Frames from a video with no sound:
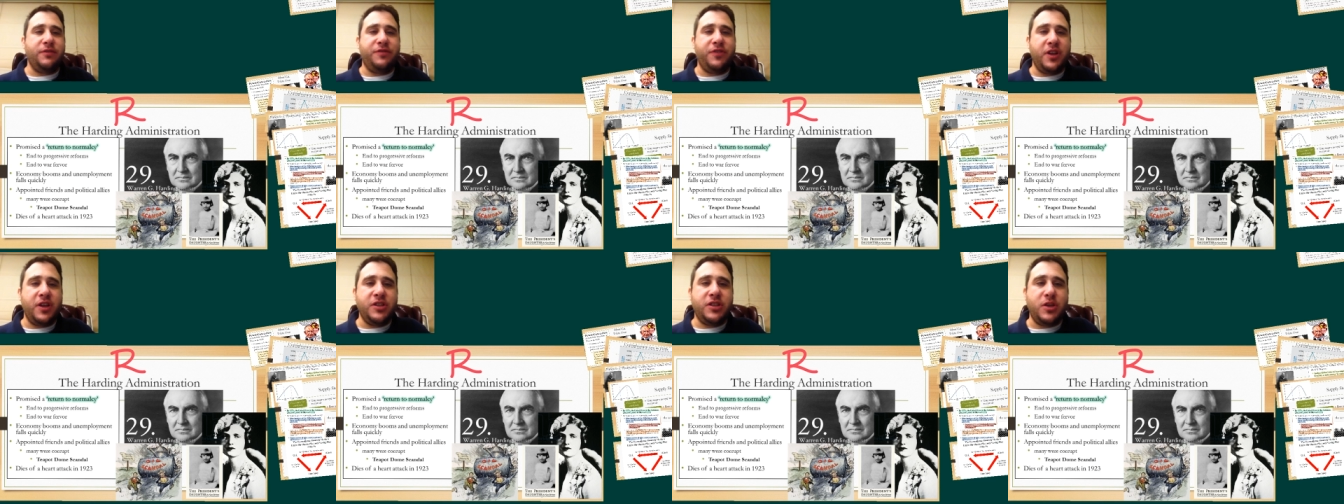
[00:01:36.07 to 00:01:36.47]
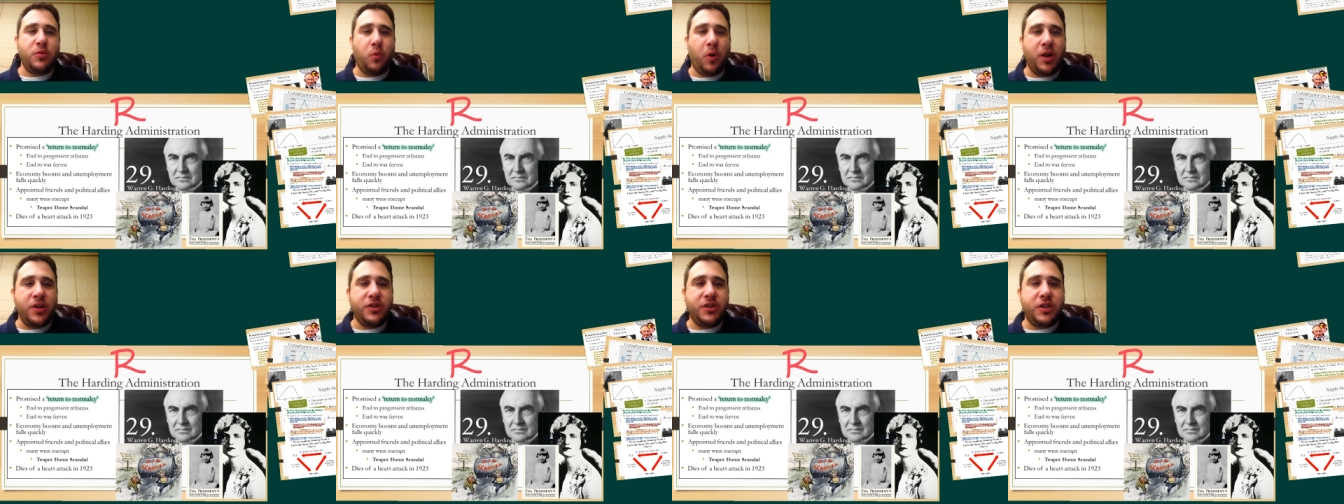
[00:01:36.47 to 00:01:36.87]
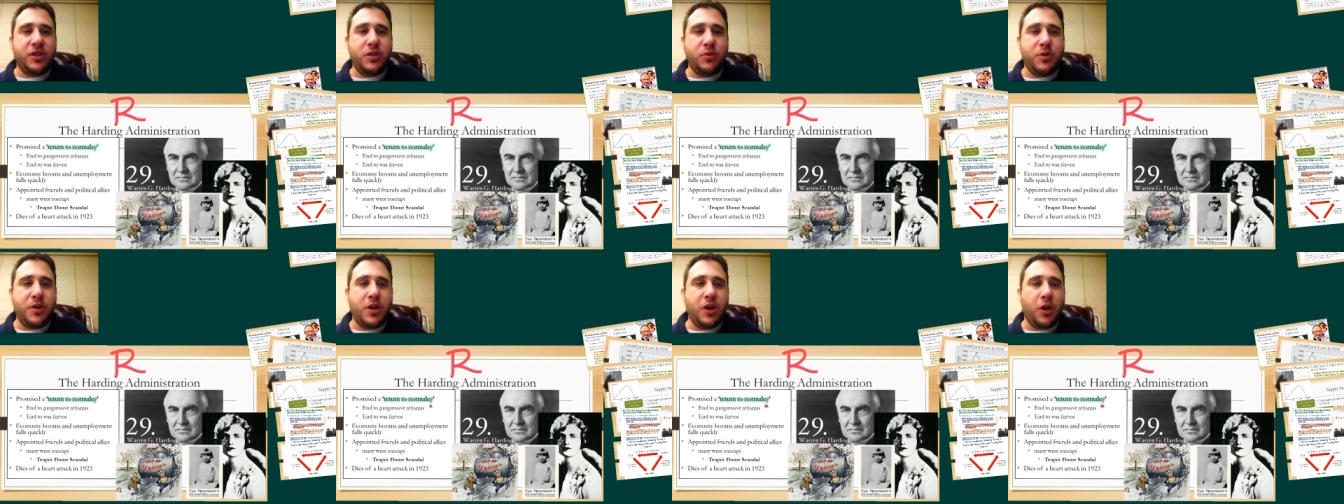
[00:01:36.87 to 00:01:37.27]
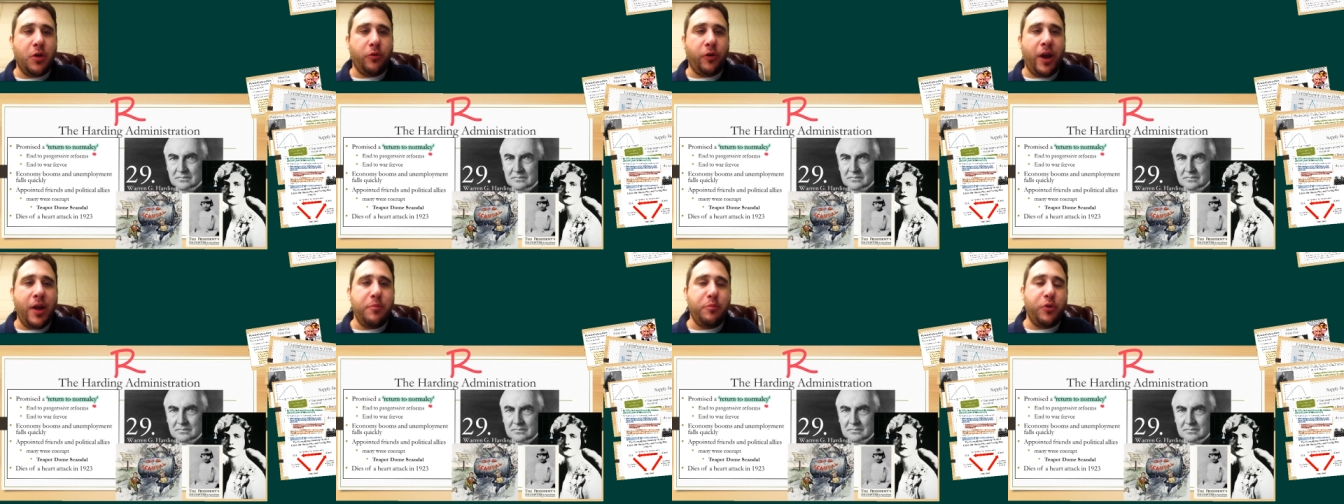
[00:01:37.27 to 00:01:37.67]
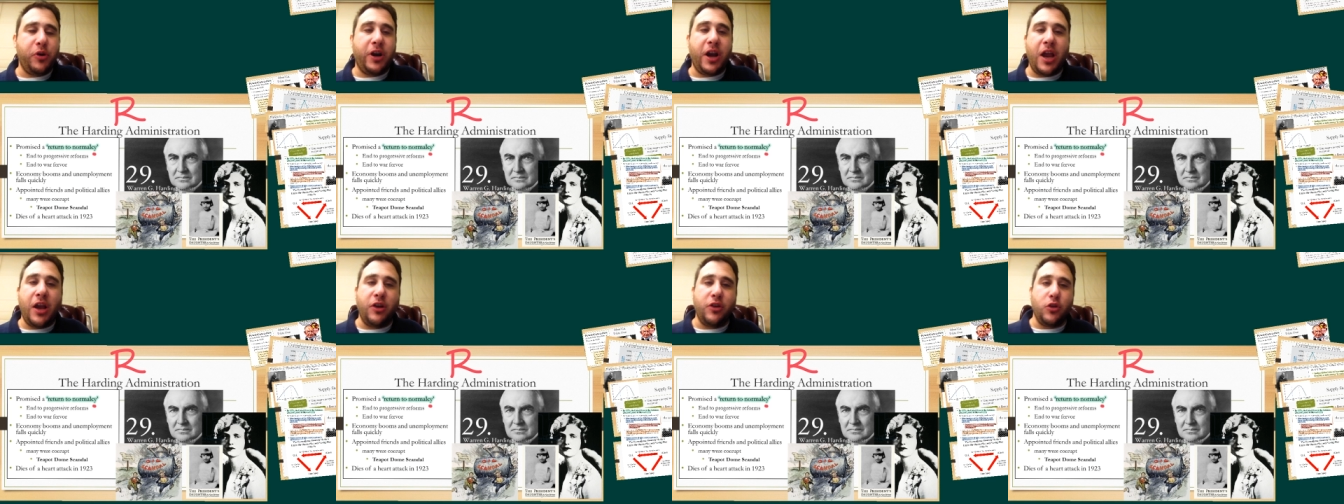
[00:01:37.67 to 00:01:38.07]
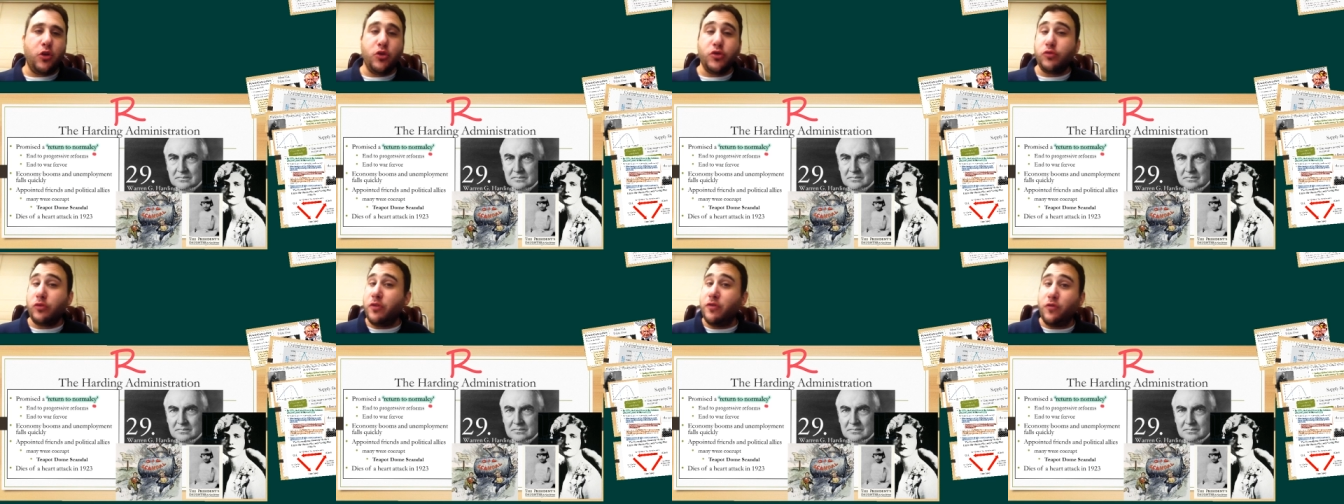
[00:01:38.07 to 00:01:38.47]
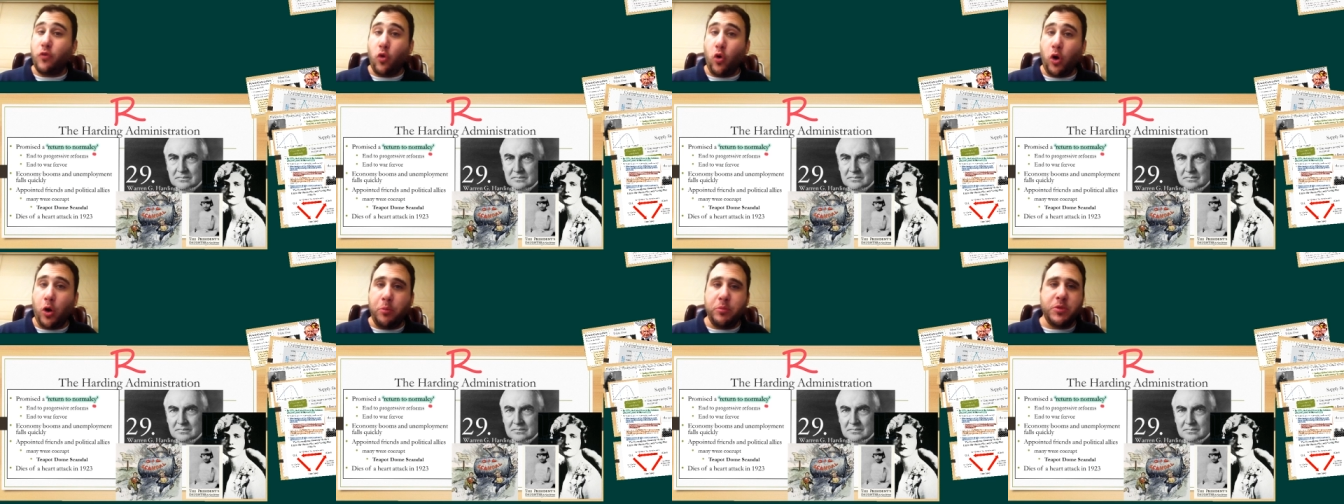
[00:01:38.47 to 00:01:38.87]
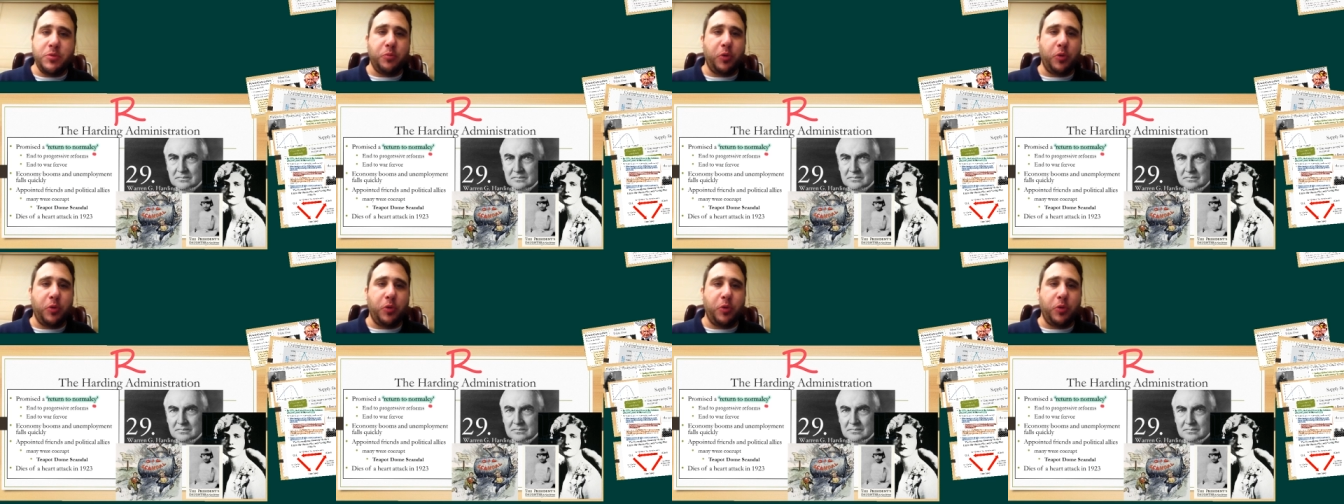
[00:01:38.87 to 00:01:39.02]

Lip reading: things he wants to do here, right? Put an end to those reforms,